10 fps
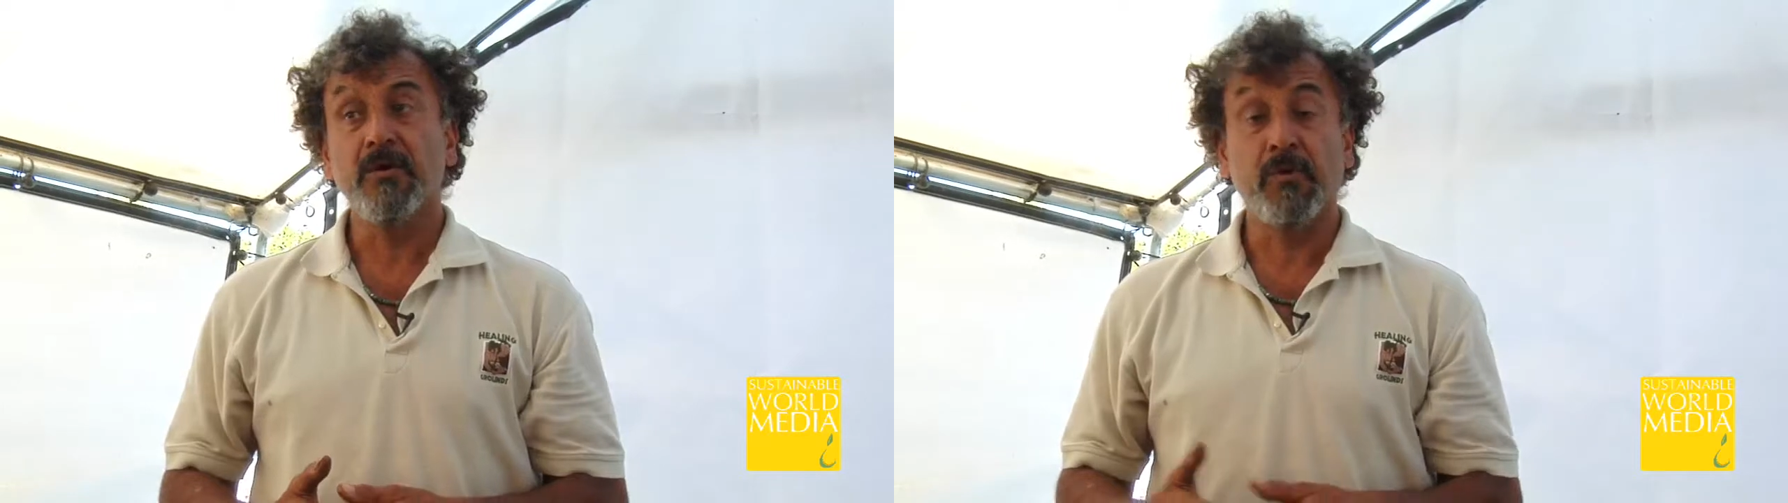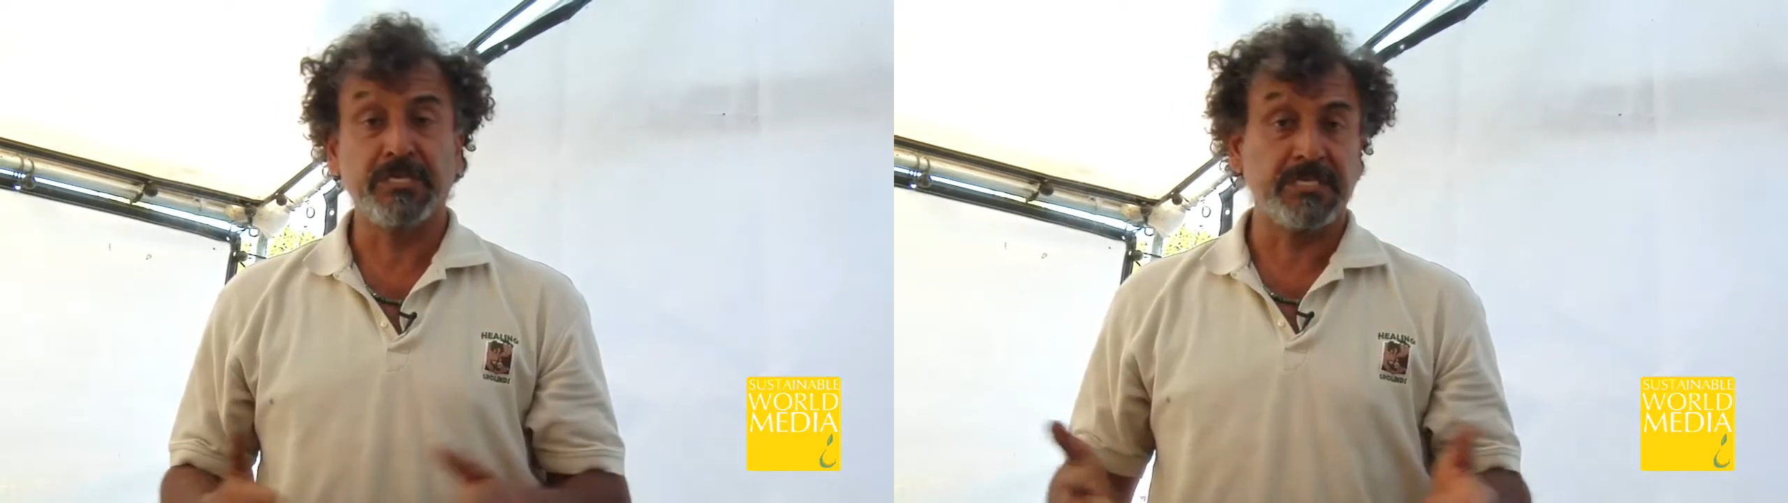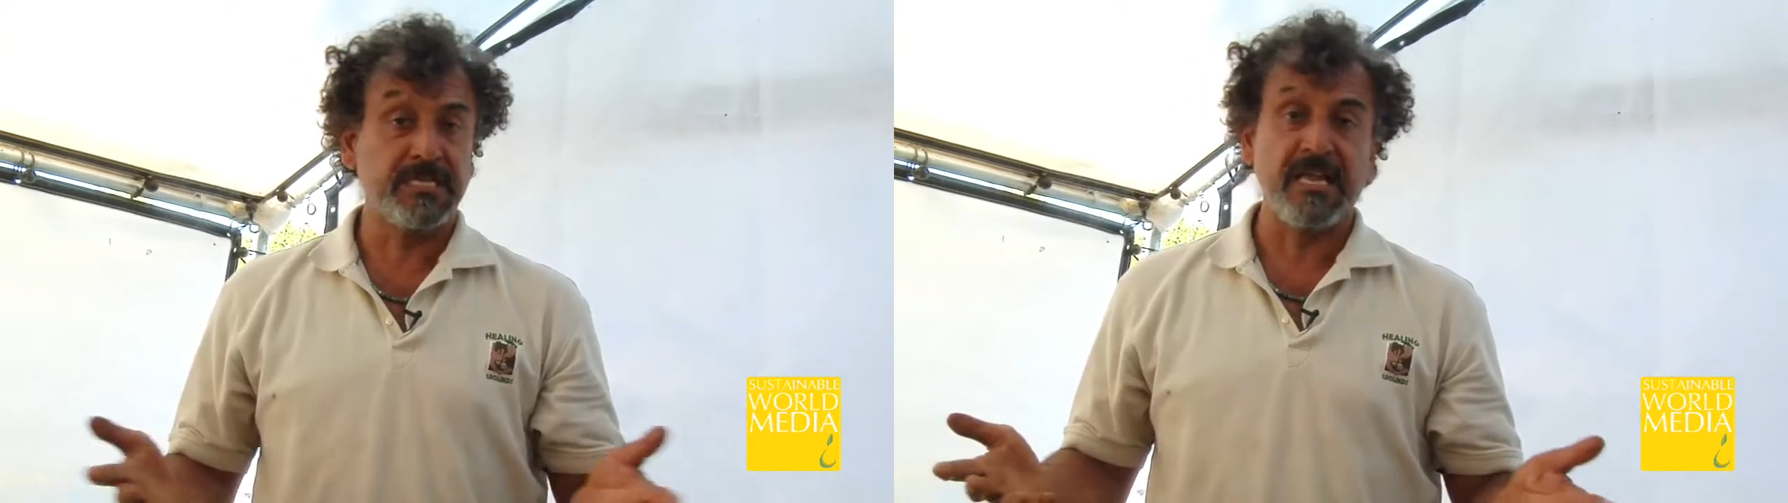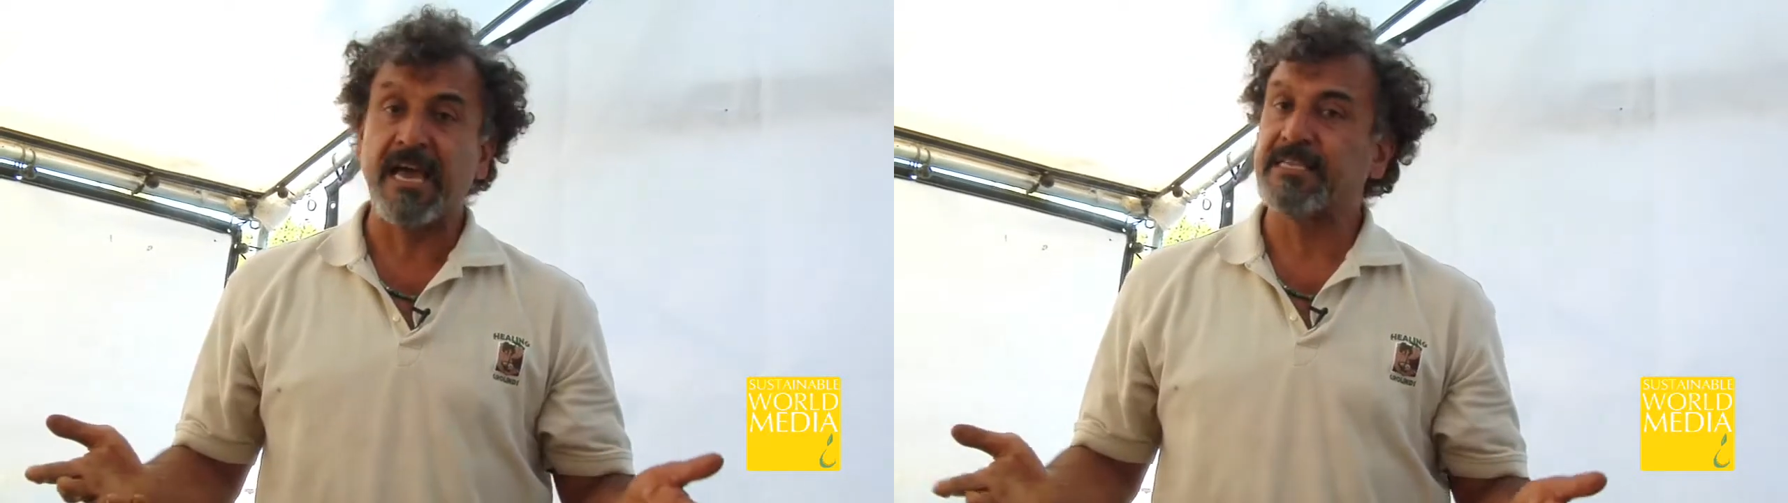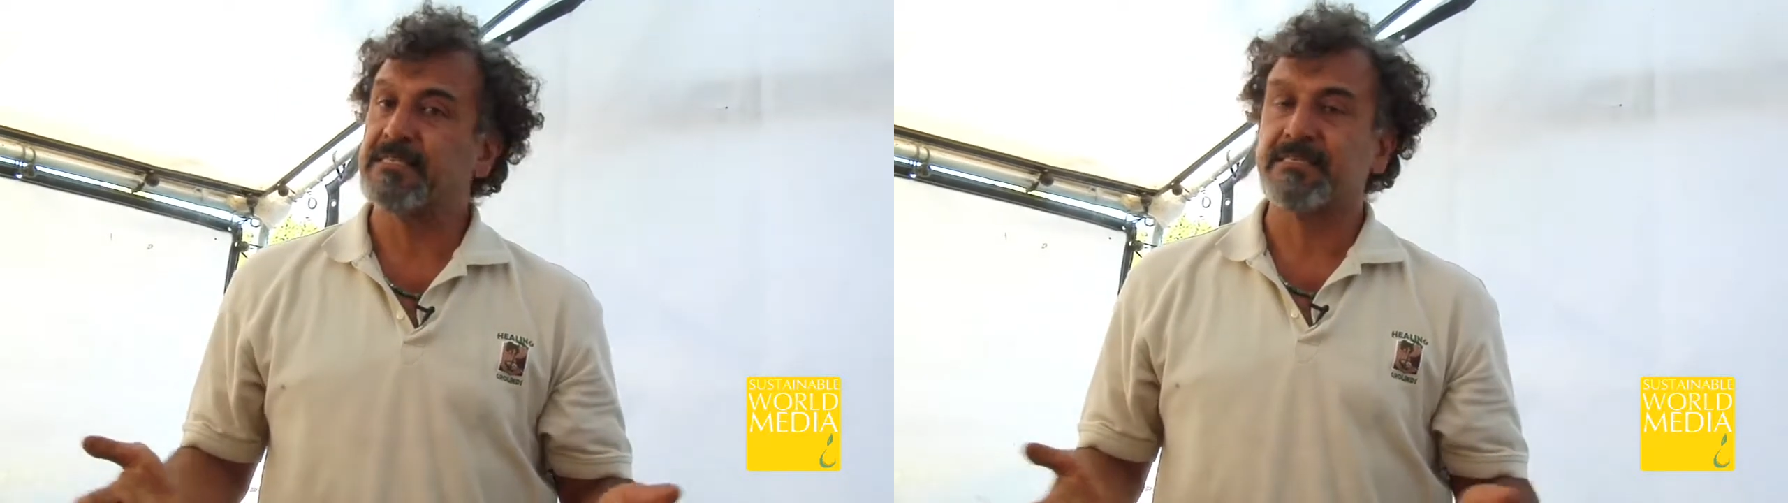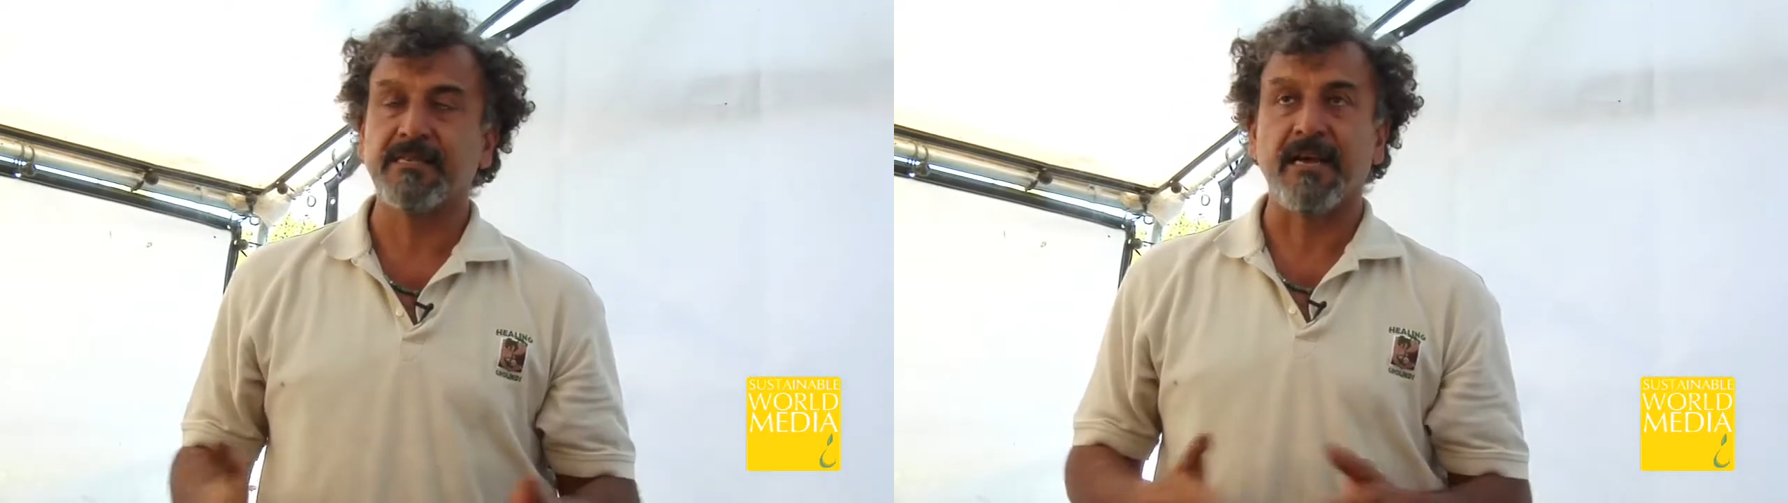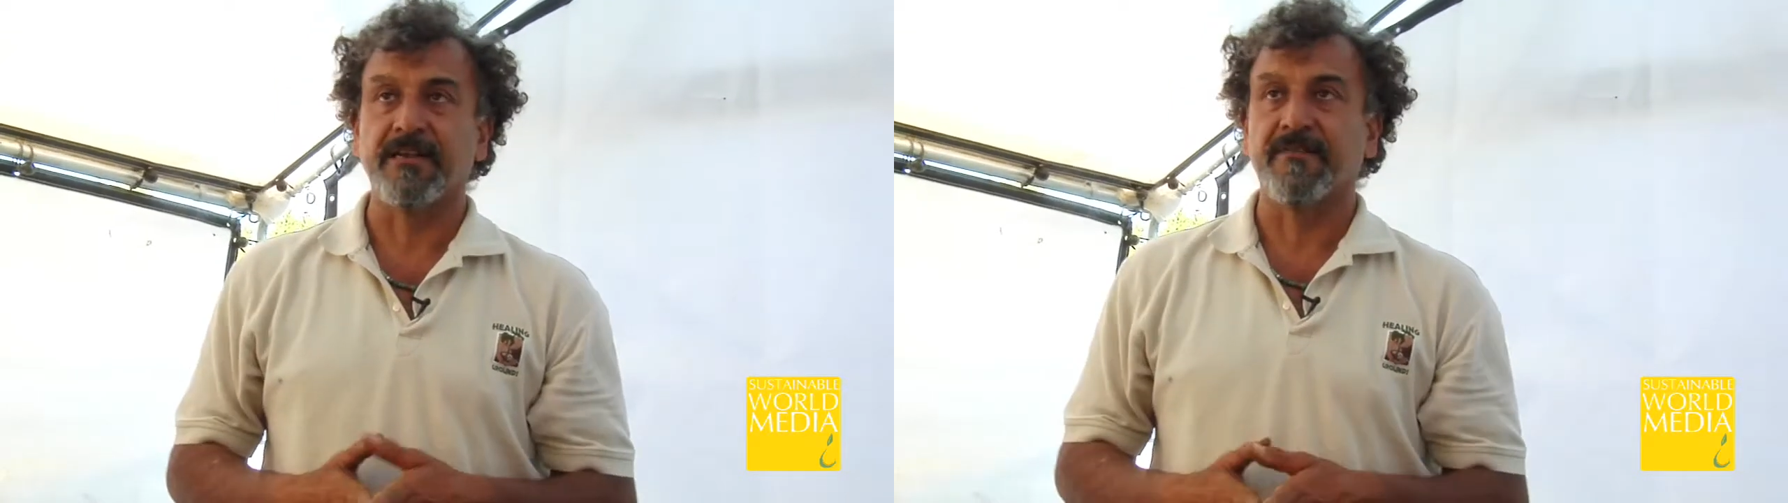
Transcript: which is a nice kind